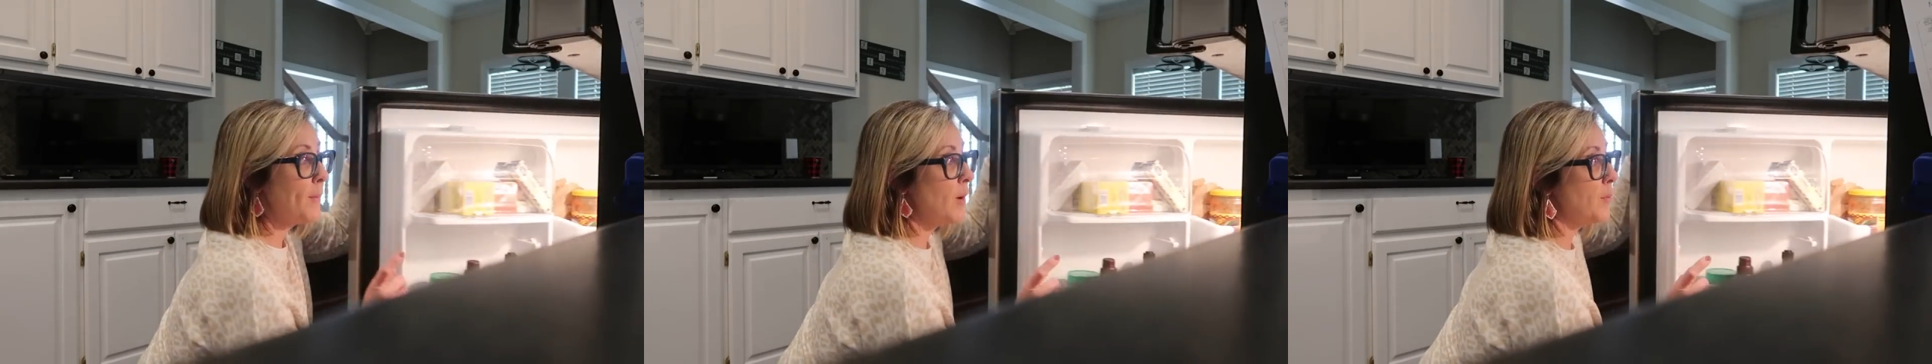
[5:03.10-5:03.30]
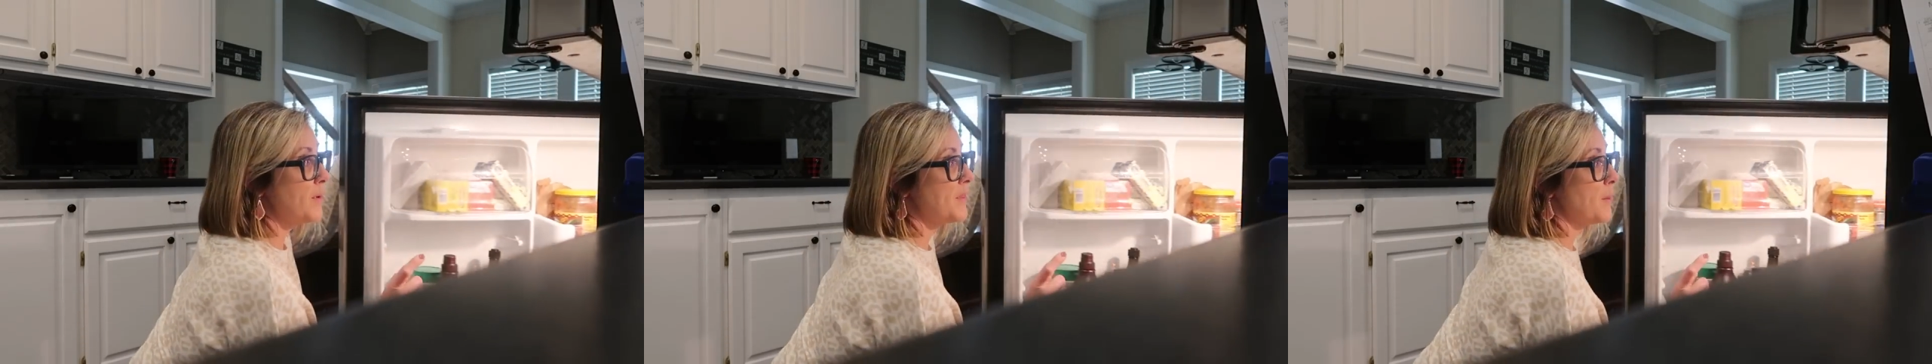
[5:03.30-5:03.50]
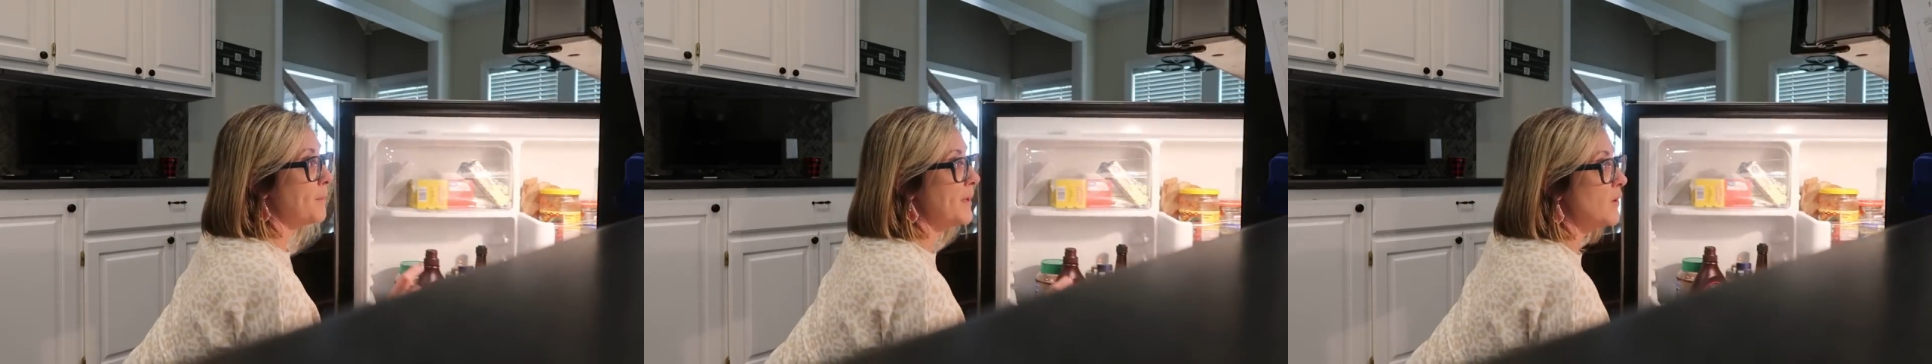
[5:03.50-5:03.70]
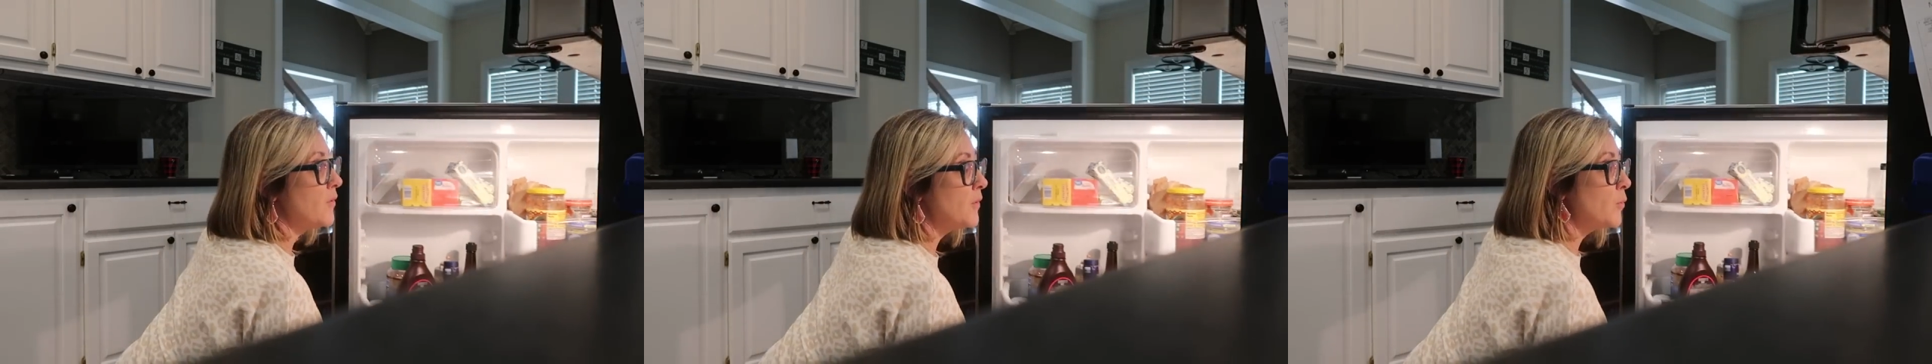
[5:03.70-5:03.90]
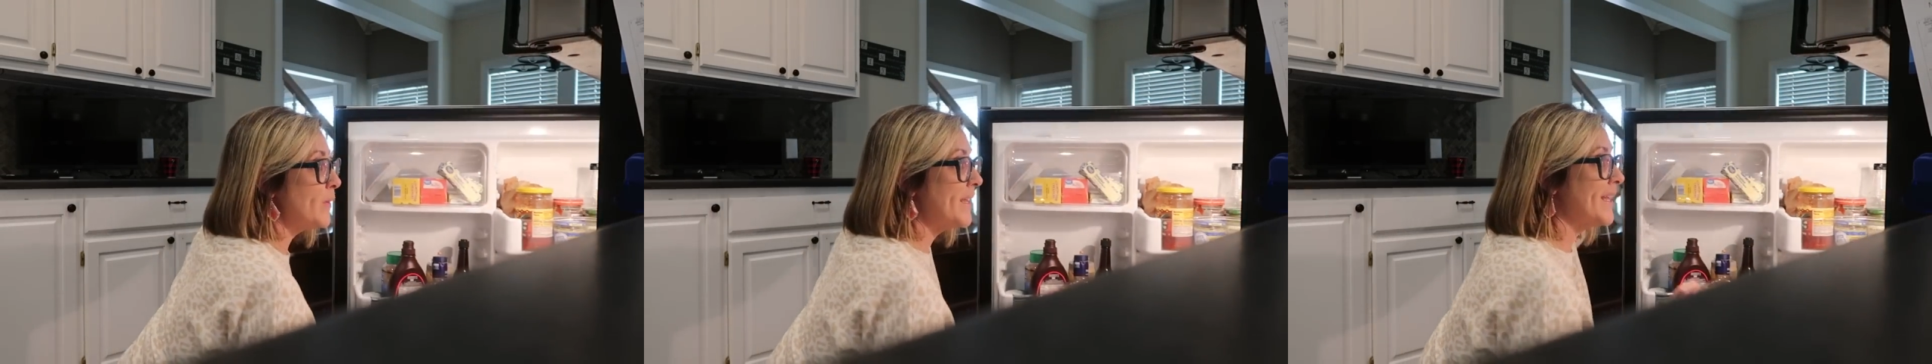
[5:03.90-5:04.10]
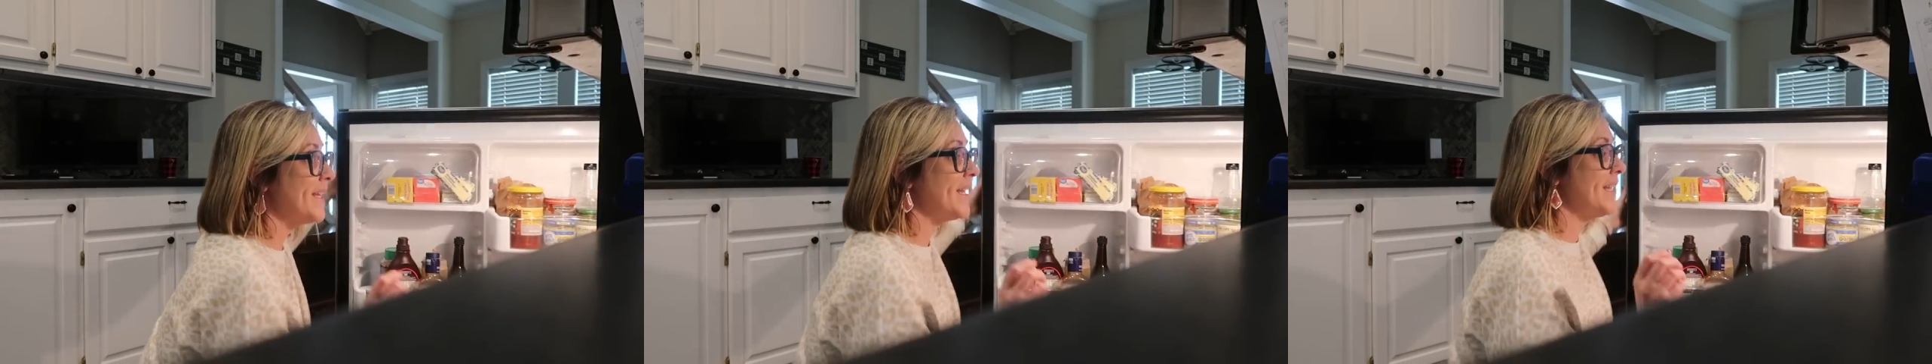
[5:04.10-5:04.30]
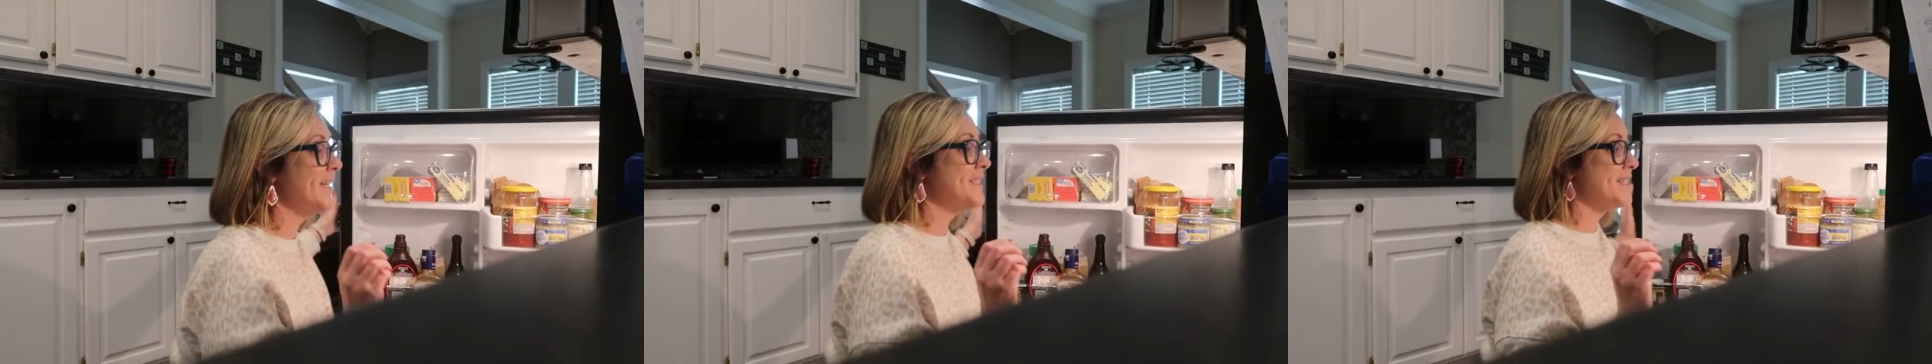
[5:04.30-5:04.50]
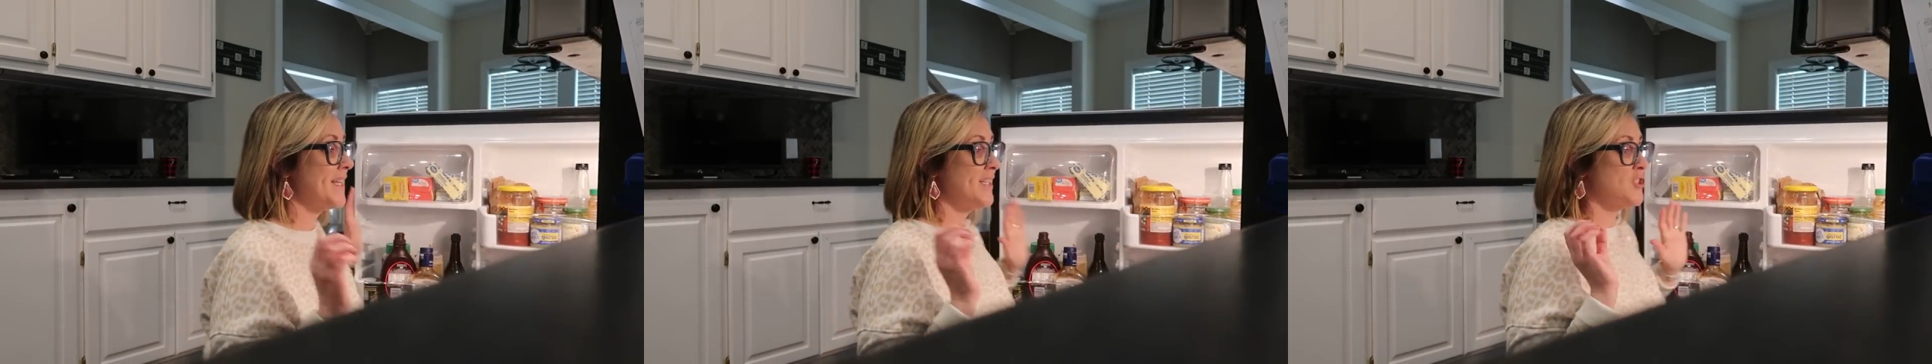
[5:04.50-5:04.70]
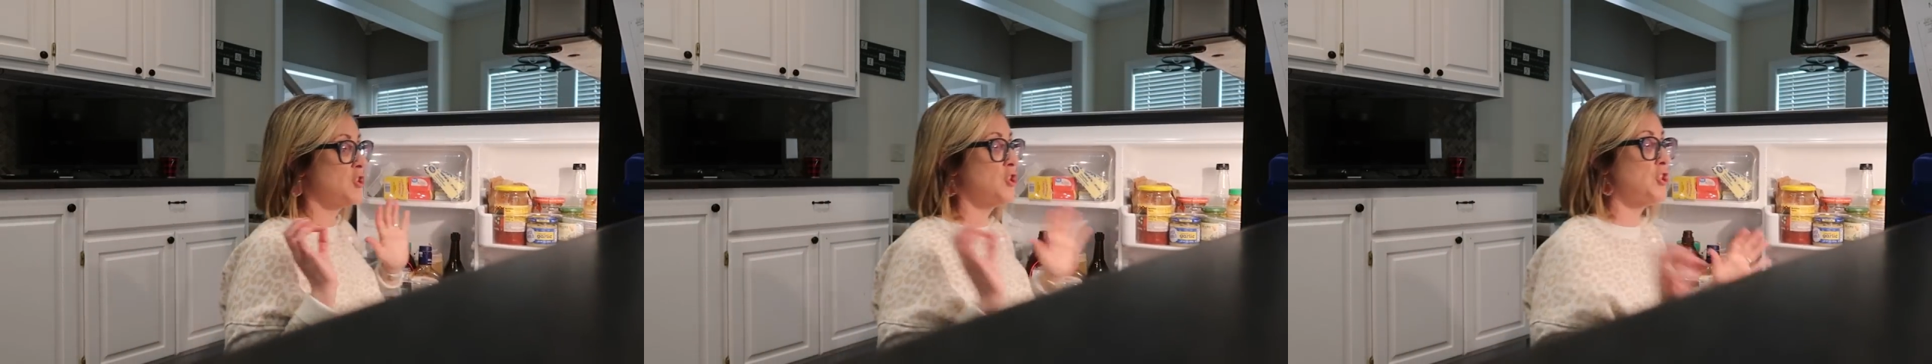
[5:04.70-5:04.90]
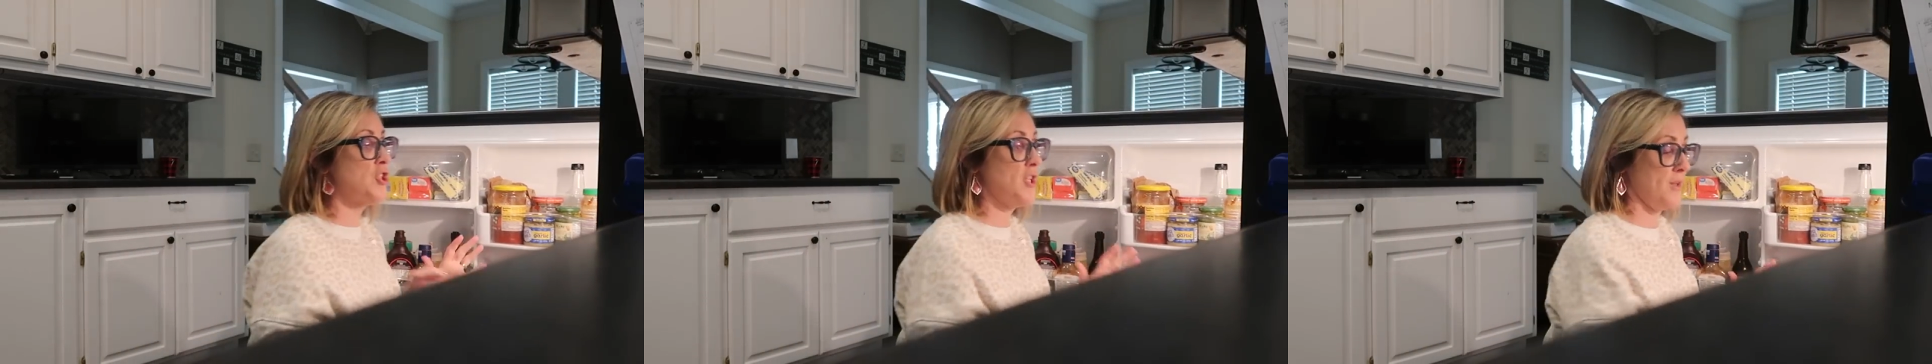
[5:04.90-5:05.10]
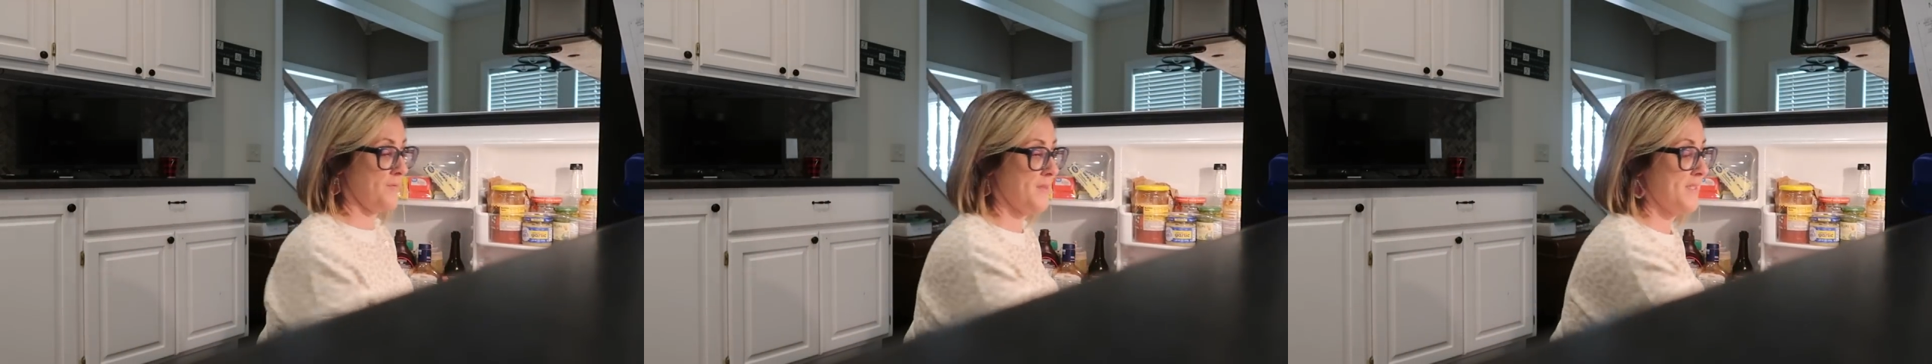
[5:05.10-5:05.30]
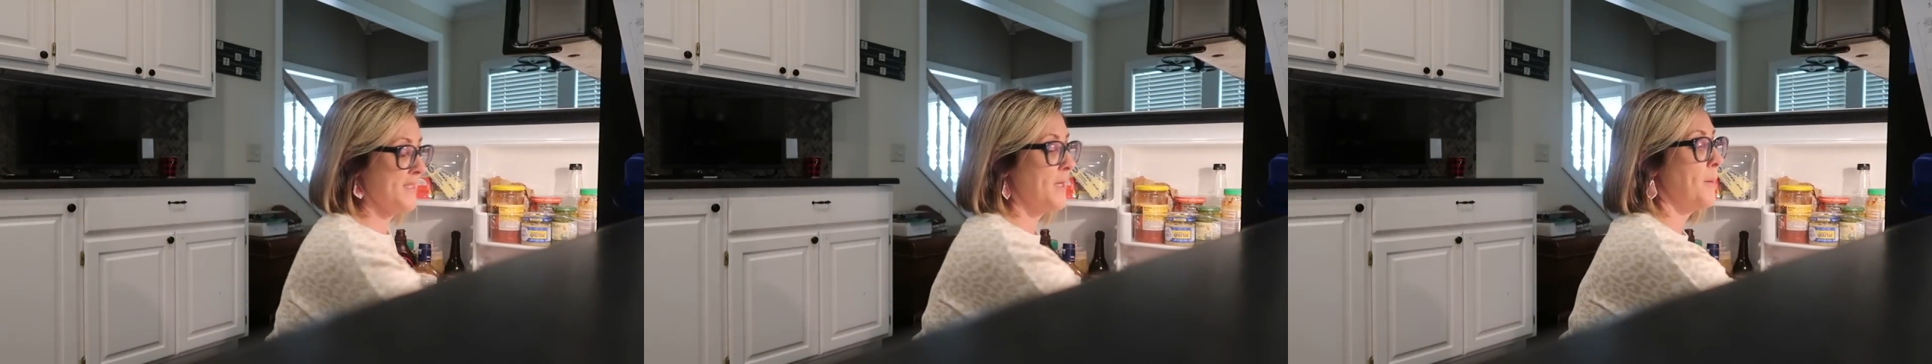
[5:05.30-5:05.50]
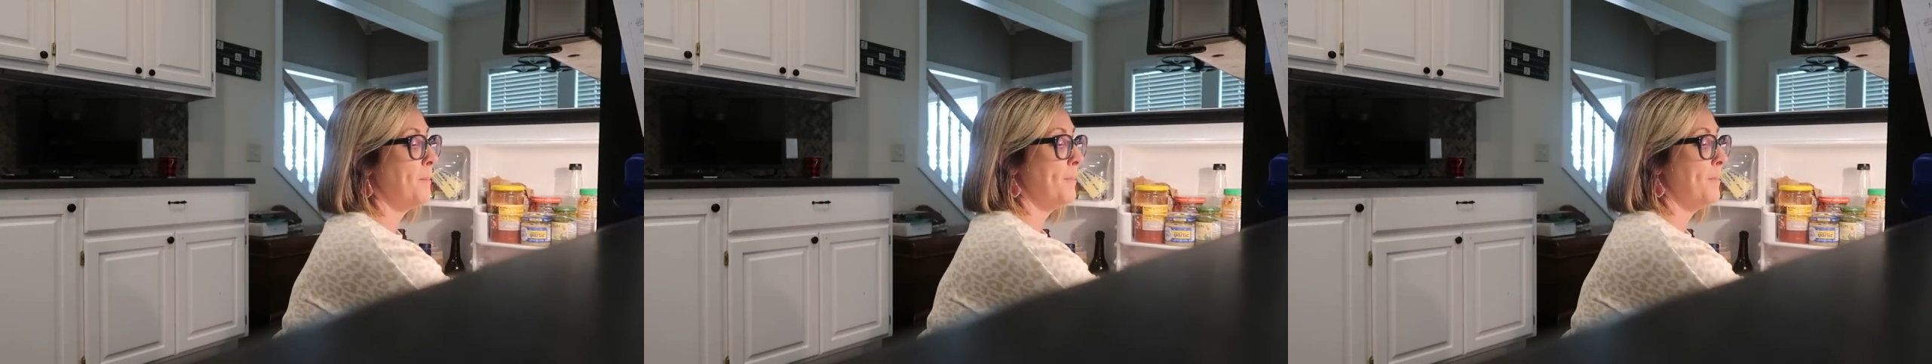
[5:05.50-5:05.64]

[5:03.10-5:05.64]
come up with a meal that we can eat in shifts,